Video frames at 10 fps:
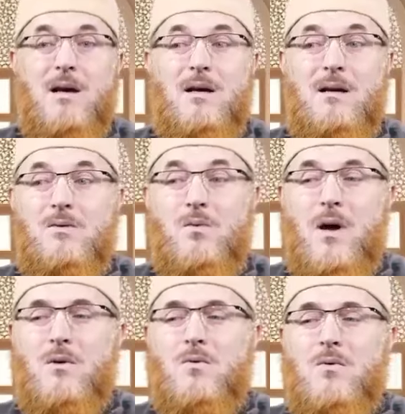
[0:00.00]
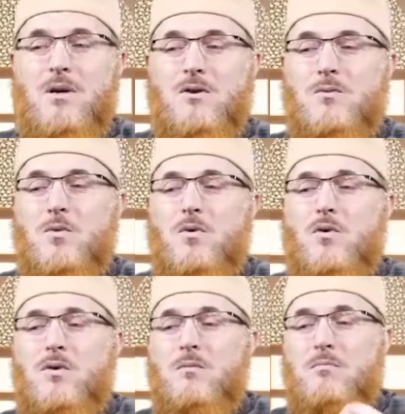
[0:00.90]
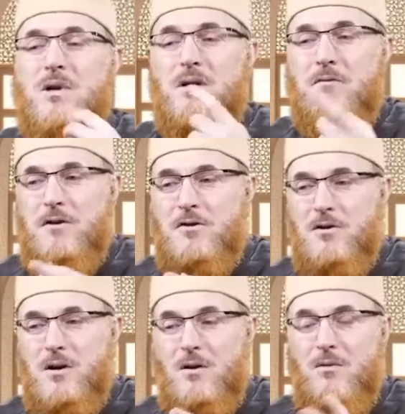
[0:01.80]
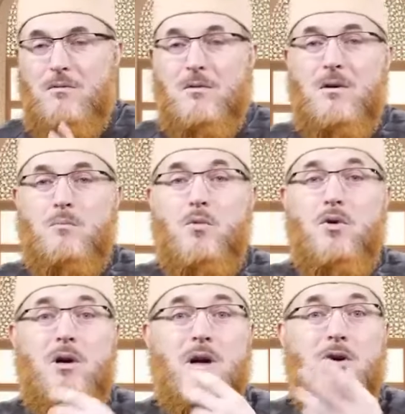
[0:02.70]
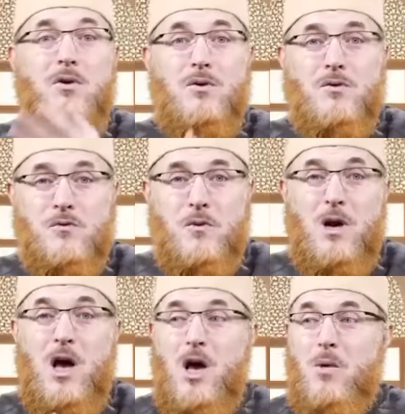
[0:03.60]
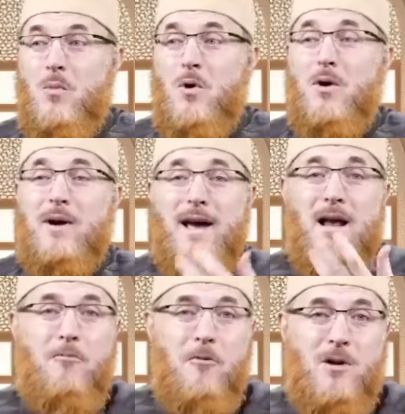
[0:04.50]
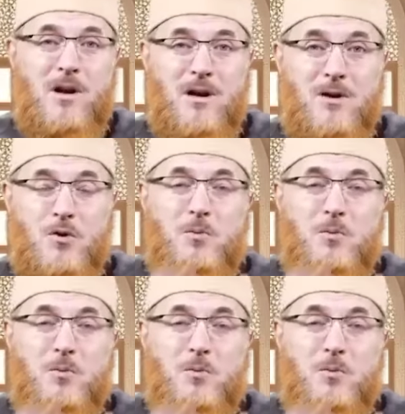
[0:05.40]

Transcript: is one who is more beneficial, or more useful, more helpful to